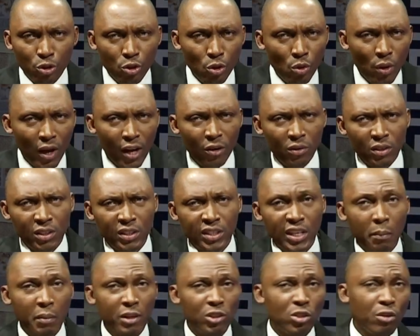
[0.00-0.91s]
Show, and on this
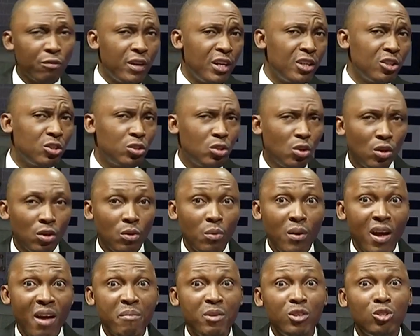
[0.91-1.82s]
segment of Let's Talk, we
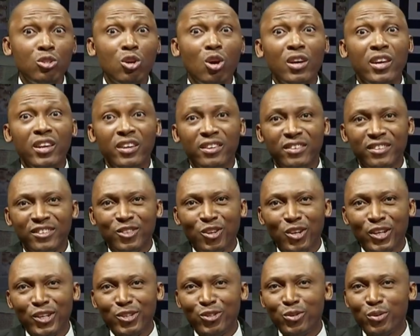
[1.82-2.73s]
have been talking
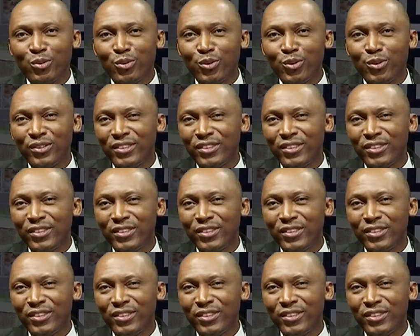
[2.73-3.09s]
to who?